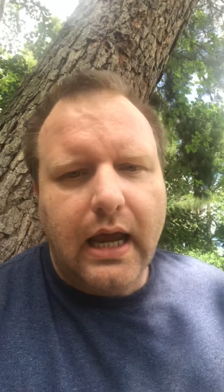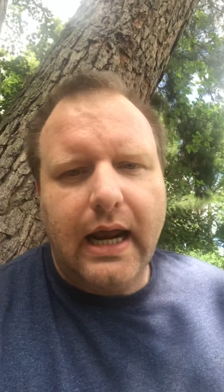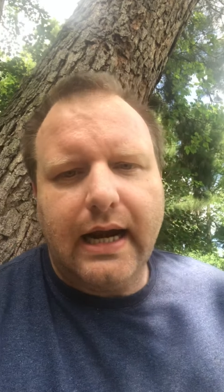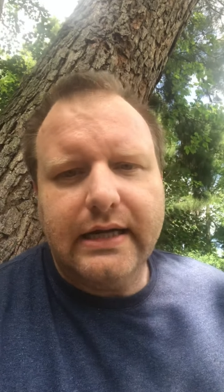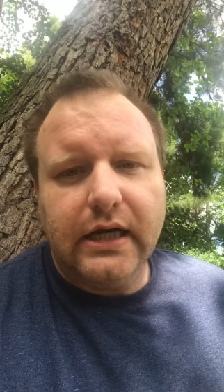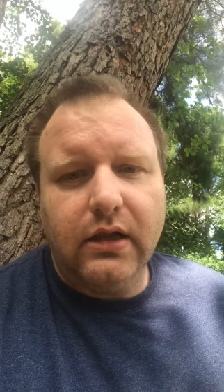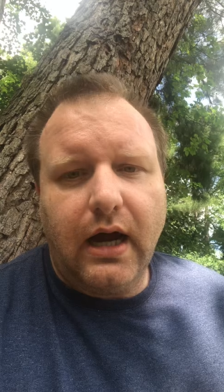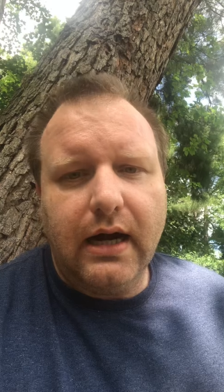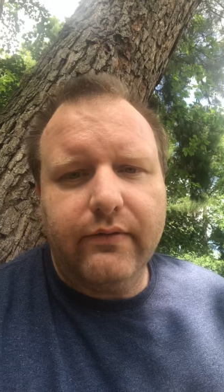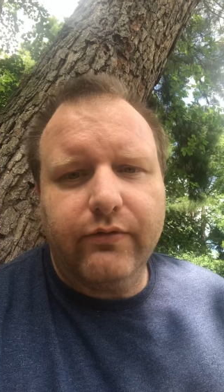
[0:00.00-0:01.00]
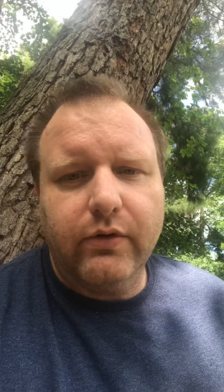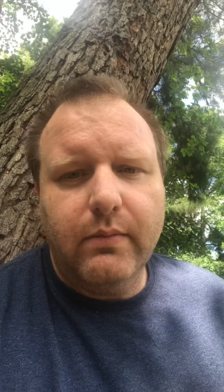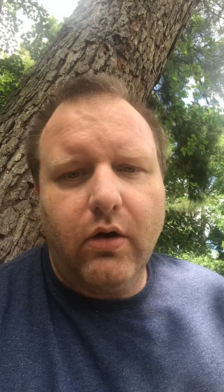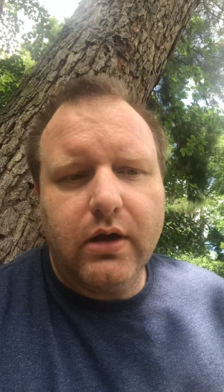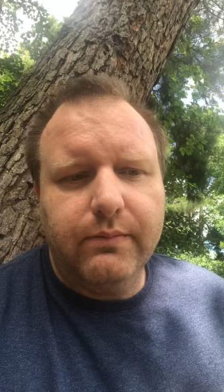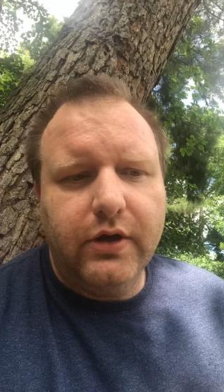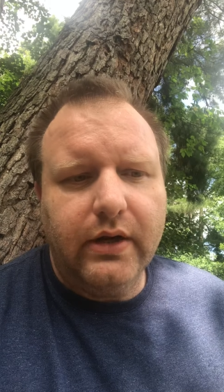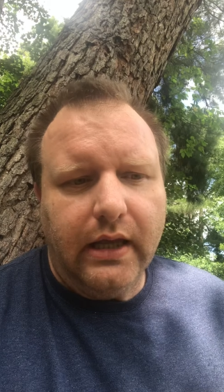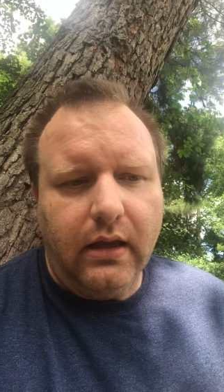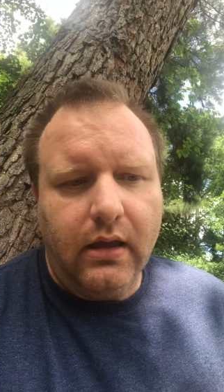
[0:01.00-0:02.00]
And I did a lot of remote
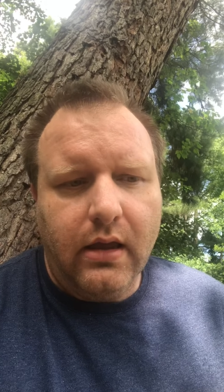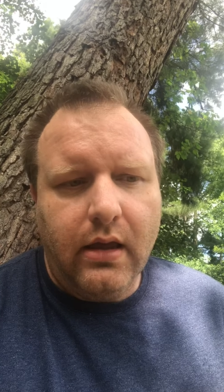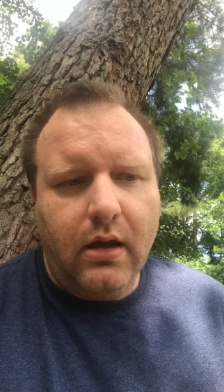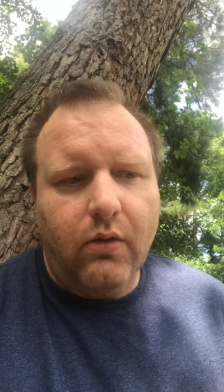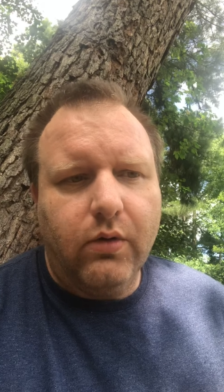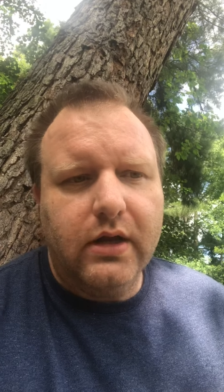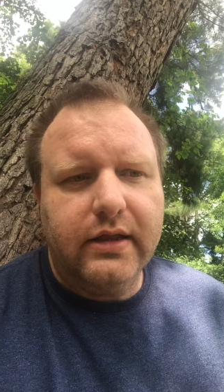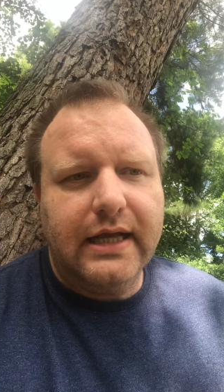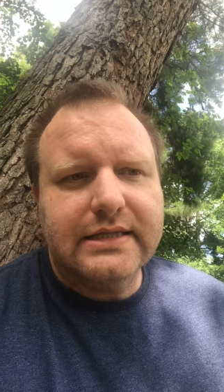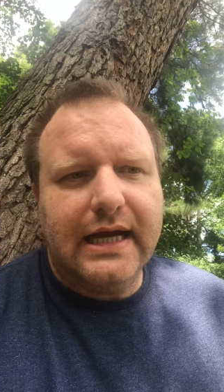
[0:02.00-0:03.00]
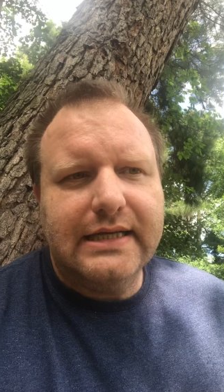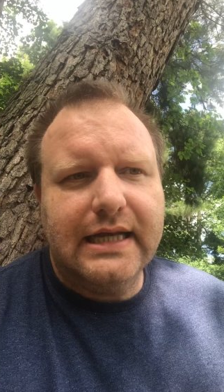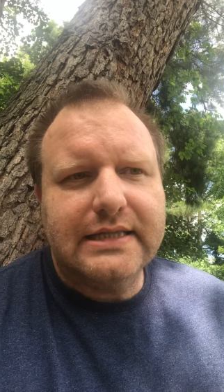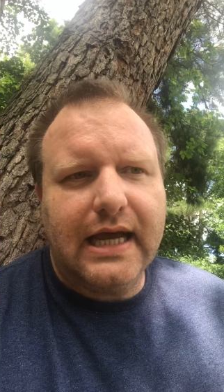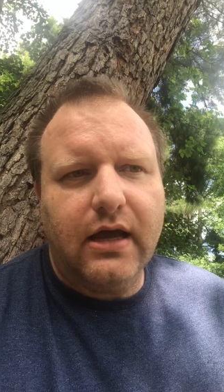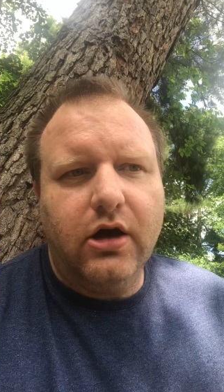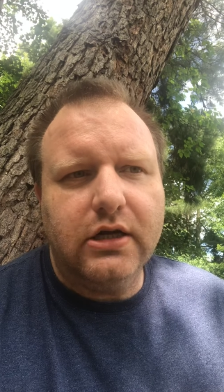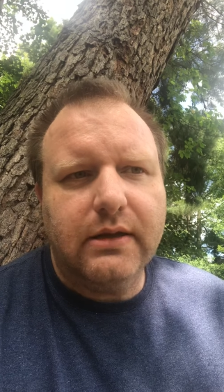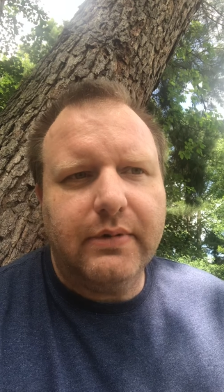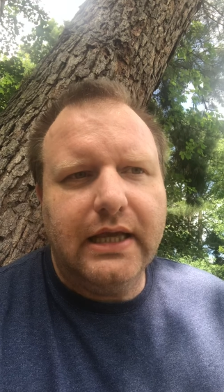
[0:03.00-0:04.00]
computing. One of the things I did is I
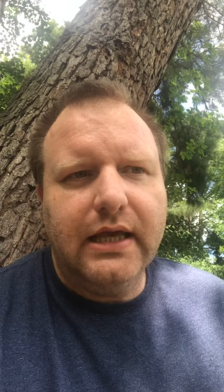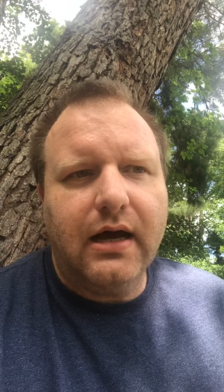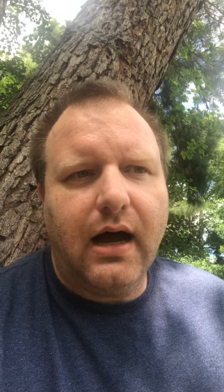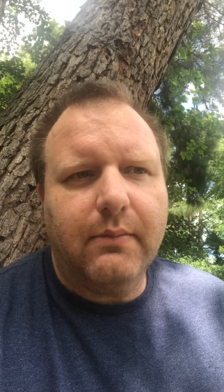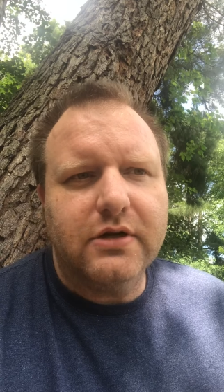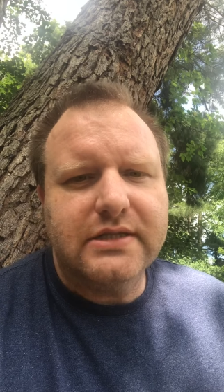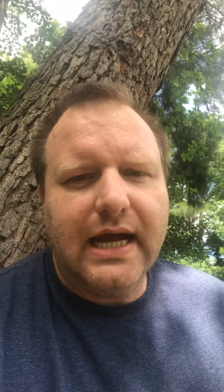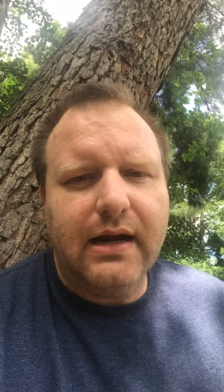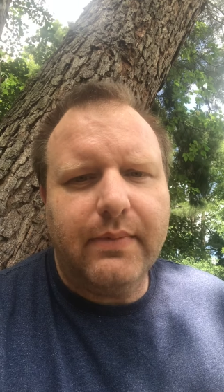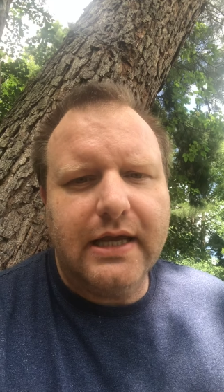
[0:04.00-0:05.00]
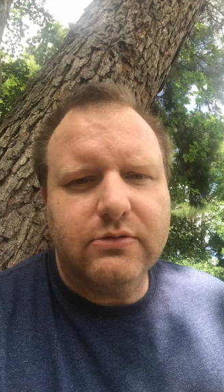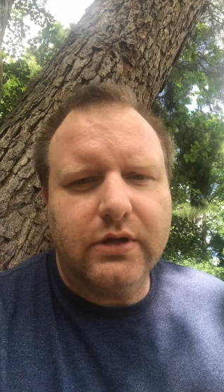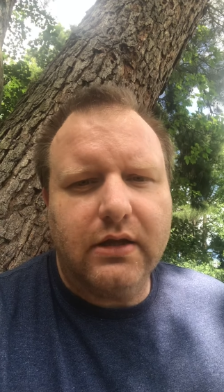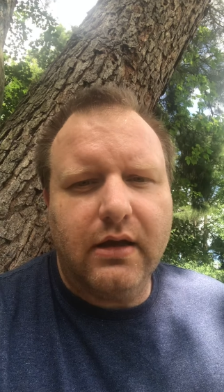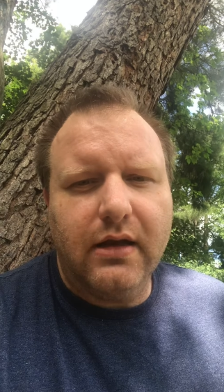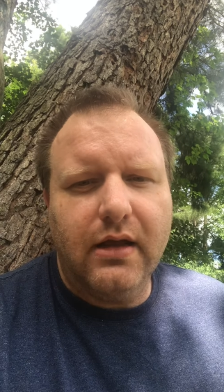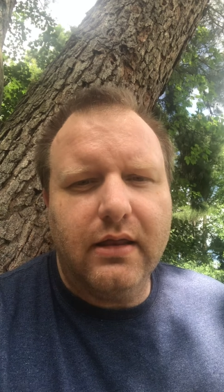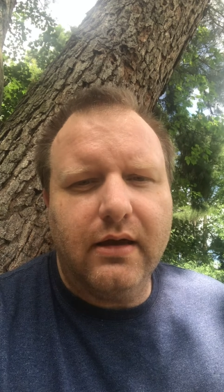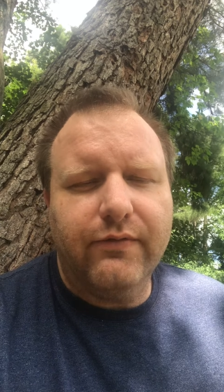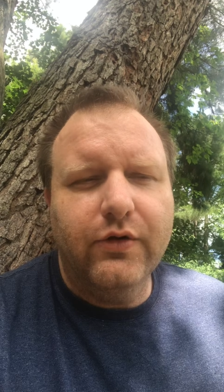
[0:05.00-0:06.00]
hooked up an e-commerce database with
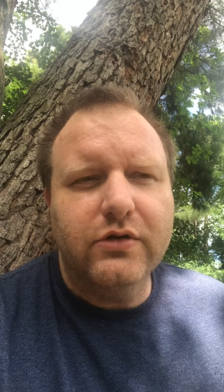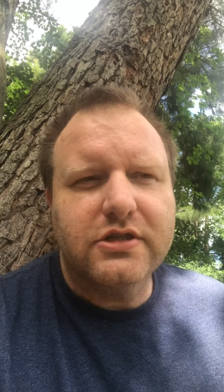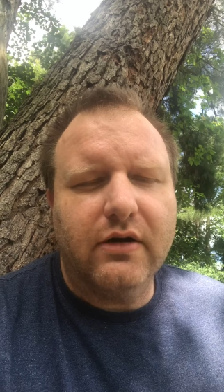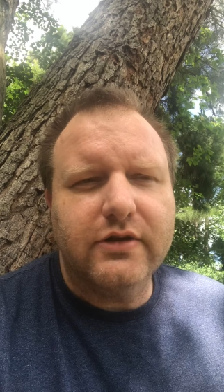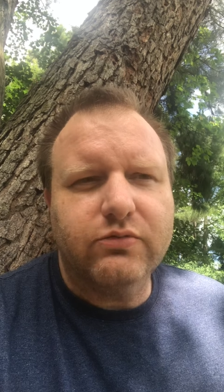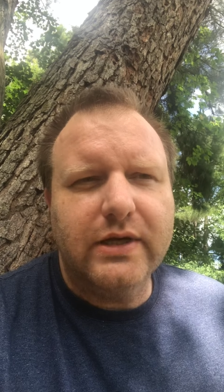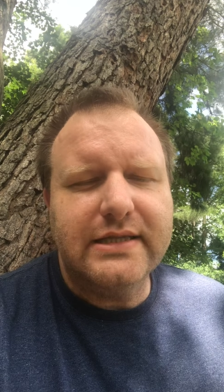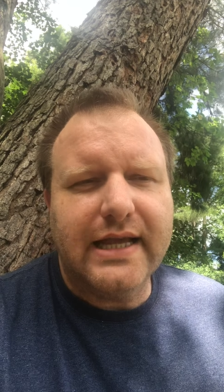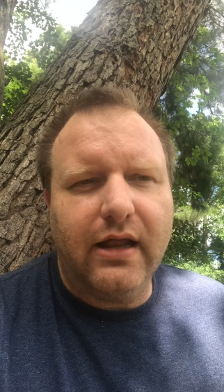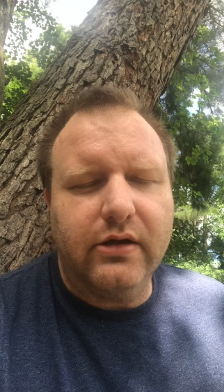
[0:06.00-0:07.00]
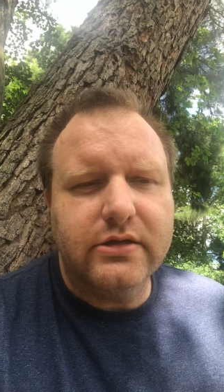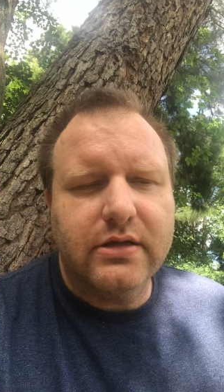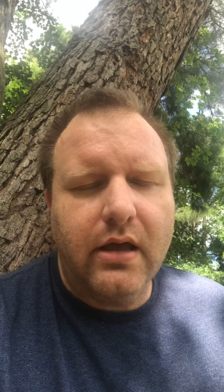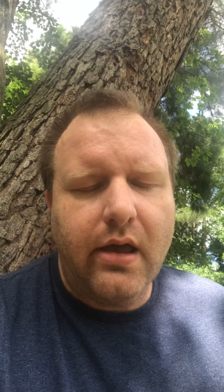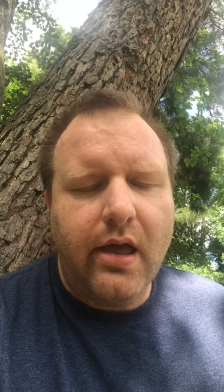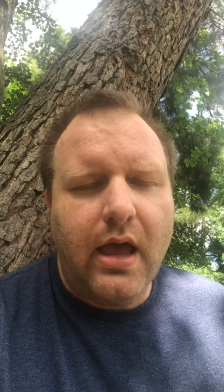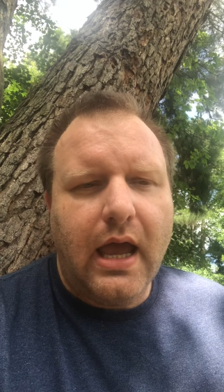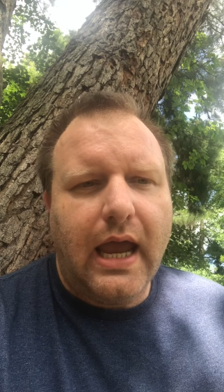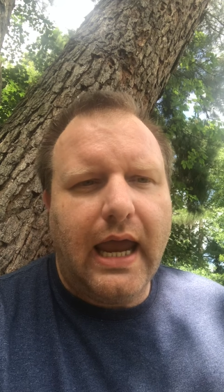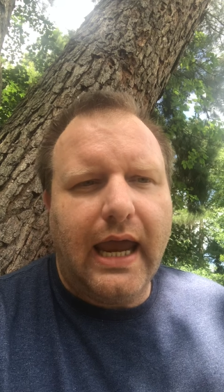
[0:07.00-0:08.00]
the food service resellers,
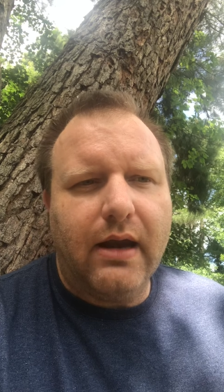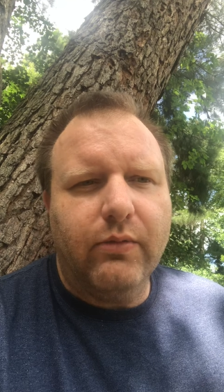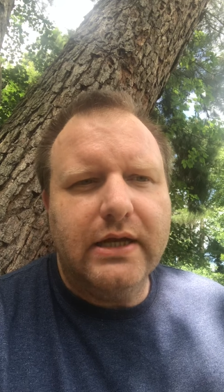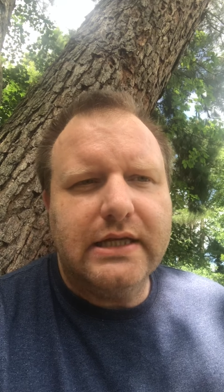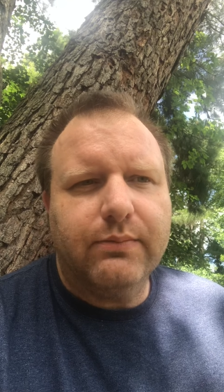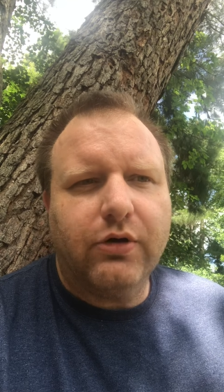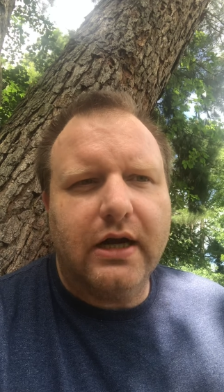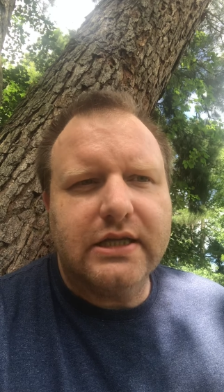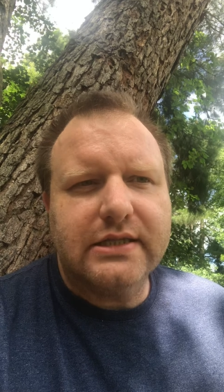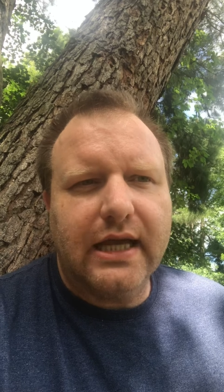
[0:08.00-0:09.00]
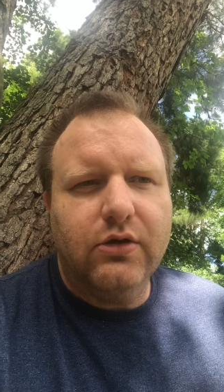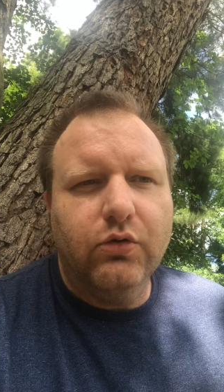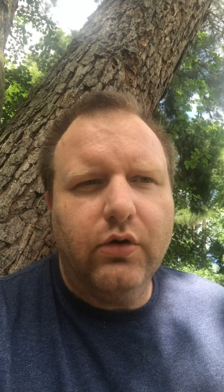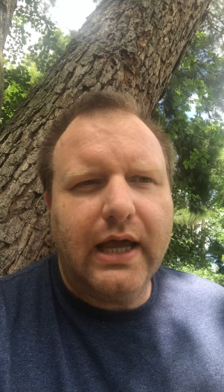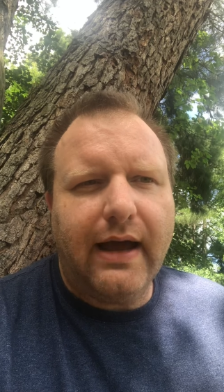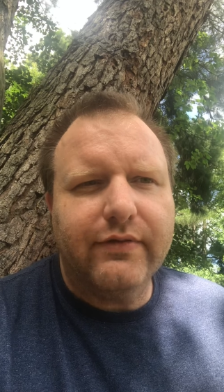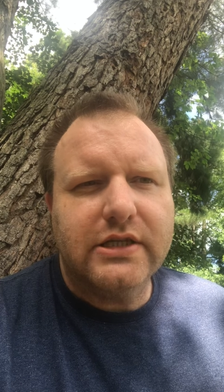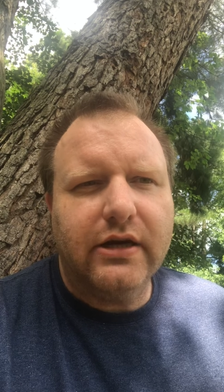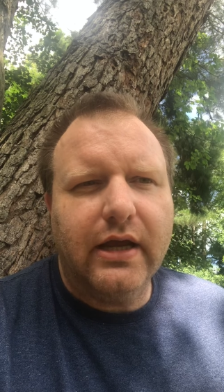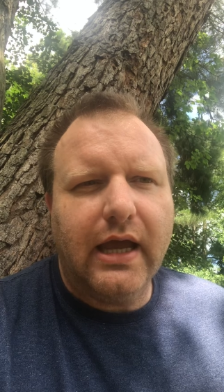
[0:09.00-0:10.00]
and we did projects like Google
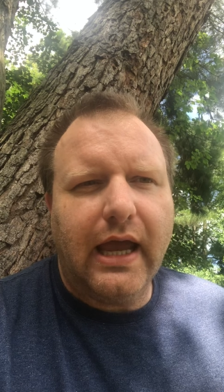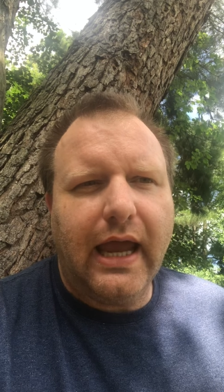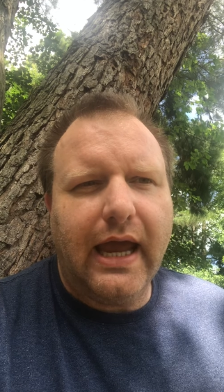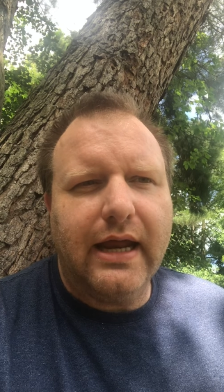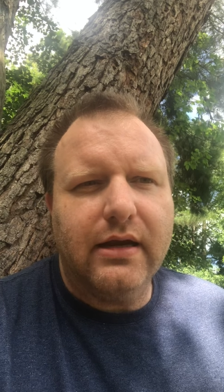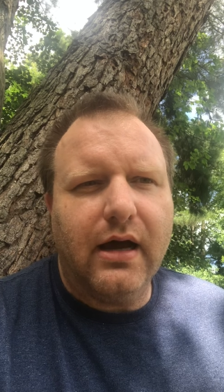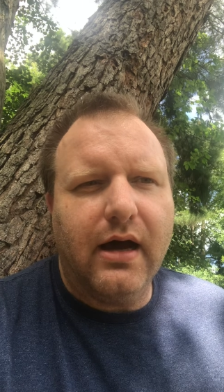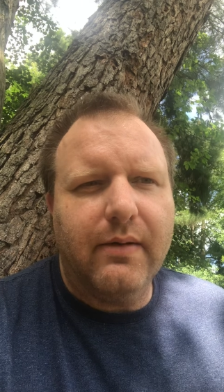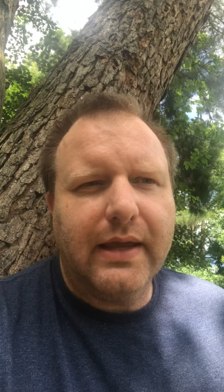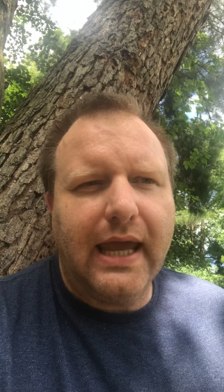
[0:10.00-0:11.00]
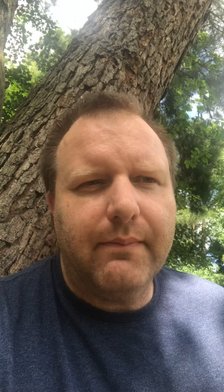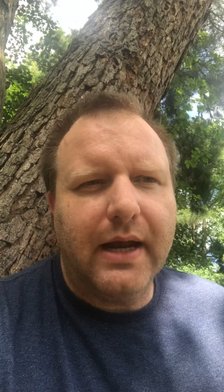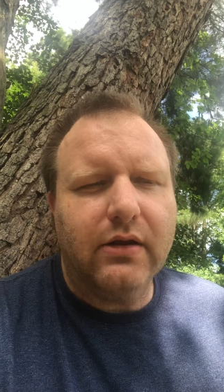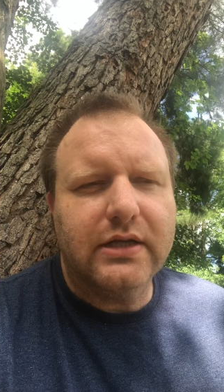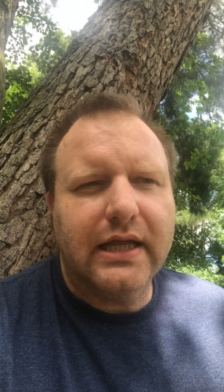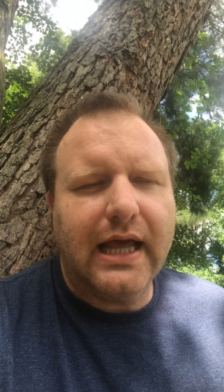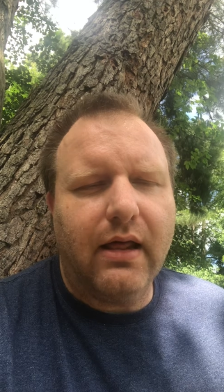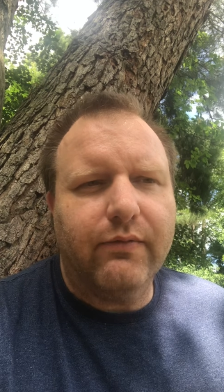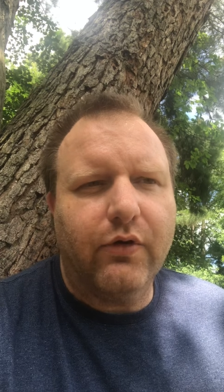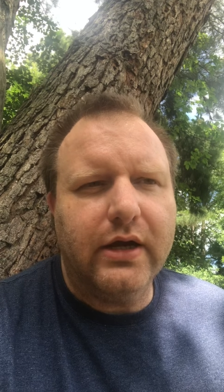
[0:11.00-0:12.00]
Cafeteria and Camp Pendleton in
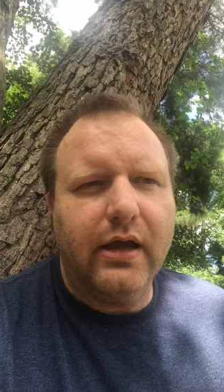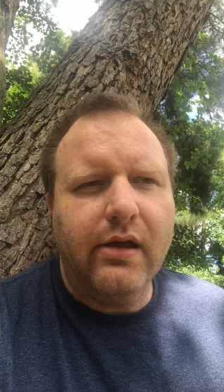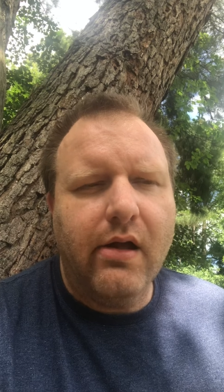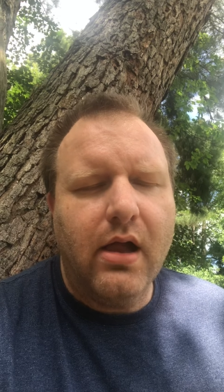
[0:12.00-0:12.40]
California,